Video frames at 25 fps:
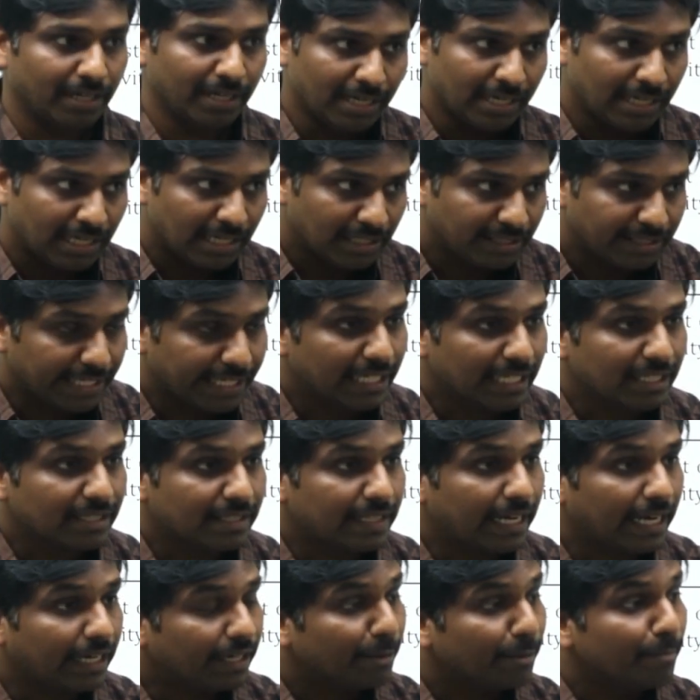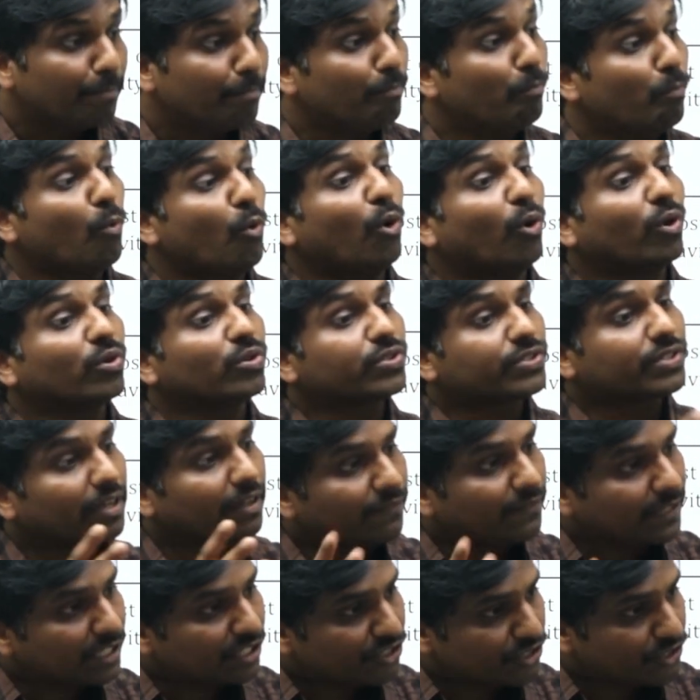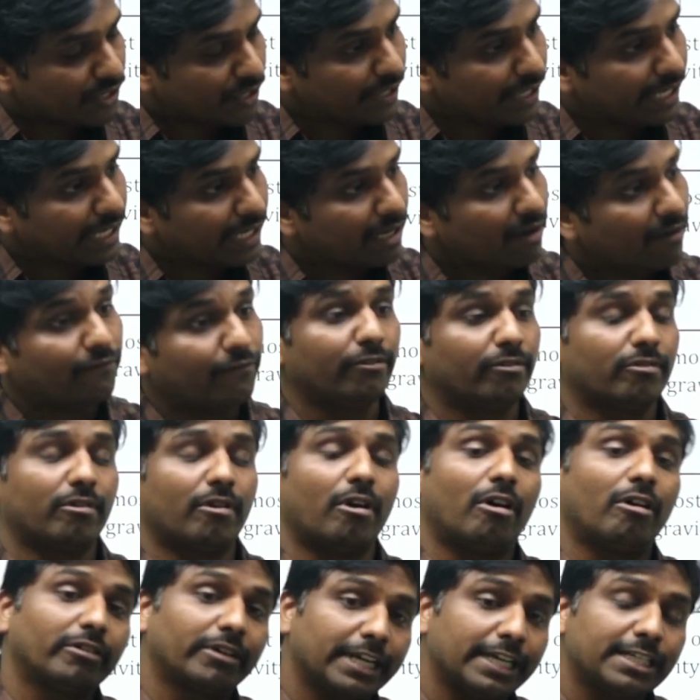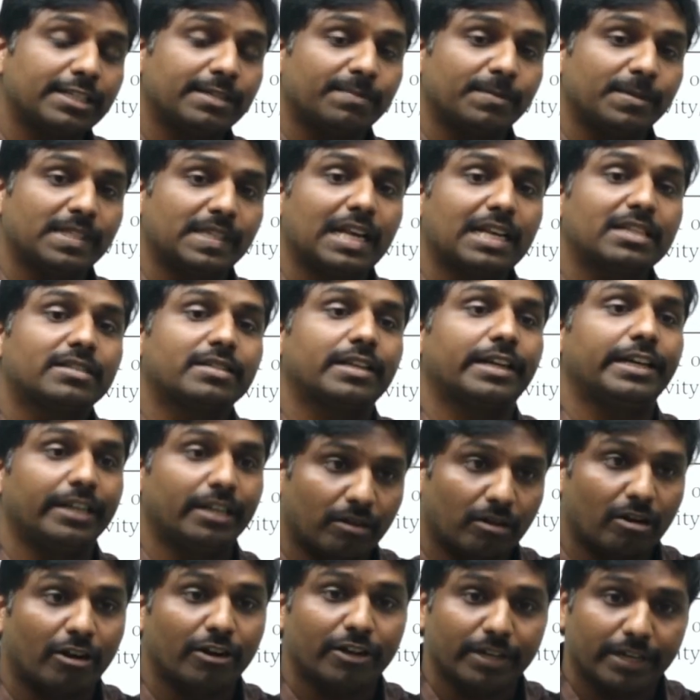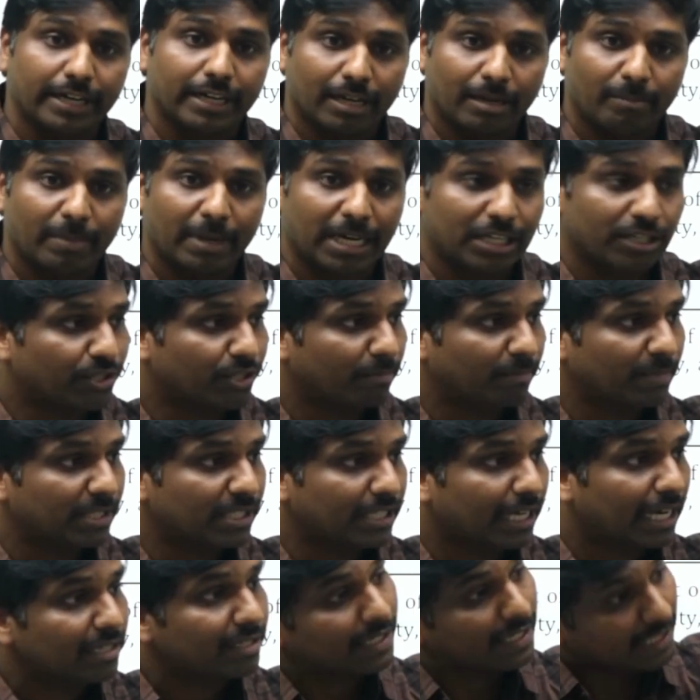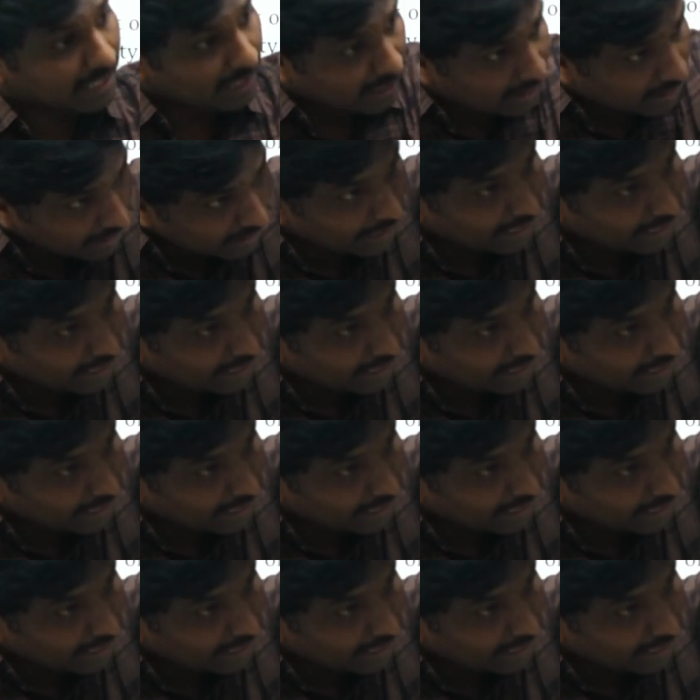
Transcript: Thing is that most of its journey of long range missiles and intercontinental ballistic missiles, they'll